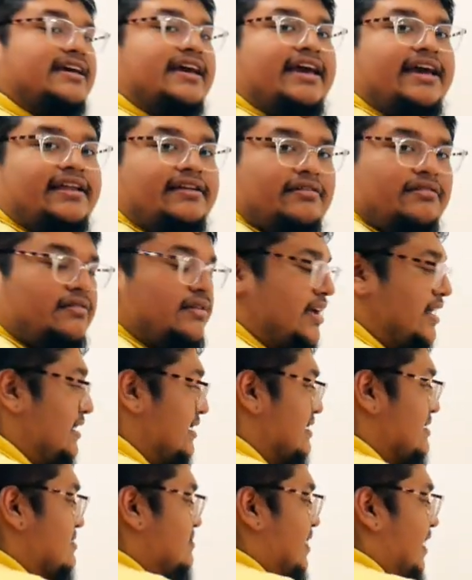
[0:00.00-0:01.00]
and it
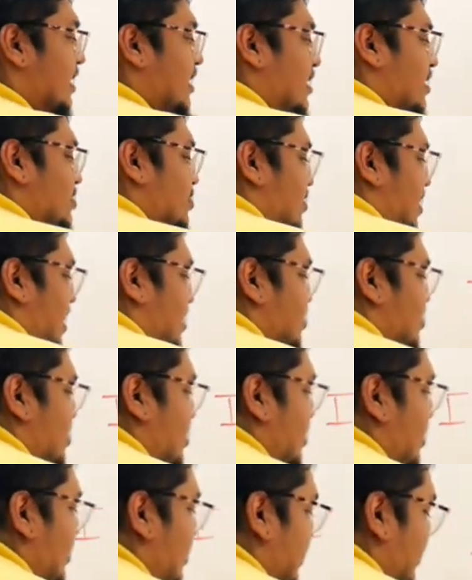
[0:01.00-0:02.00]
does make a
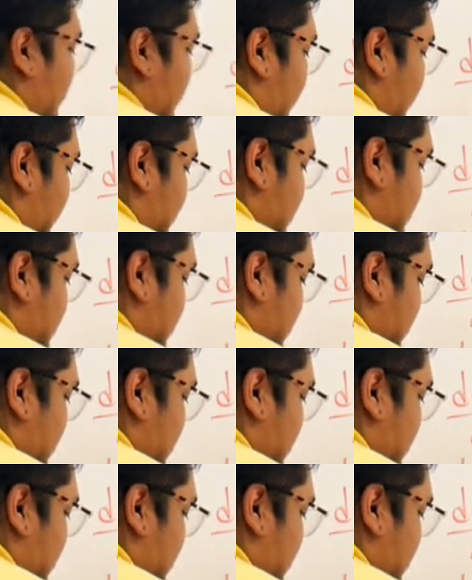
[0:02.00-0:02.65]
contraction, is